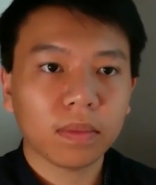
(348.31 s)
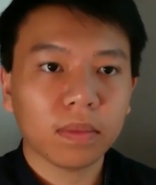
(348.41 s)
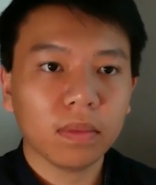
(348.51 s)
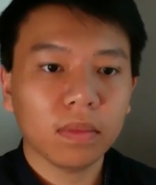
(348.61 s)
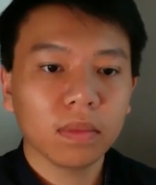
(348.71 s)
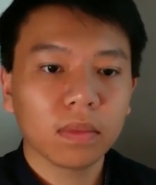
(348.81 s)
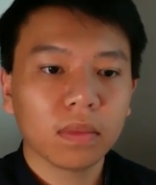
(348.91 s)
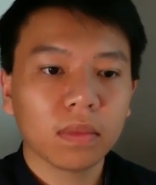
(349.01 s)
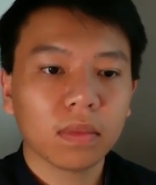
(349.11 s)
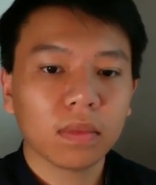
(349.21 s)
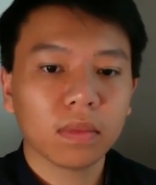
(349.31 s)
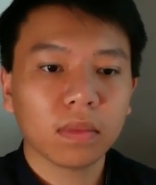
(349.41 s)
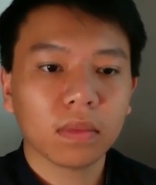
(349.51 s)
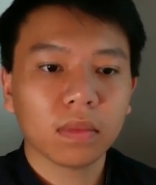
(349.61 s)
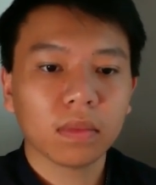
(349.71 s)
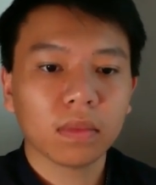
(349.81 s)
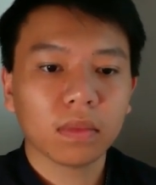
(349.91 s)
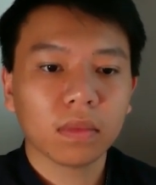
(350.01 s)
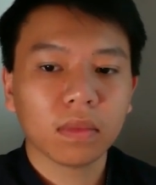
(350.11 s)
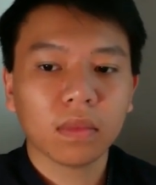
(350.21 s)

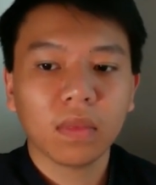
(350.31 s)
Nobody speaks.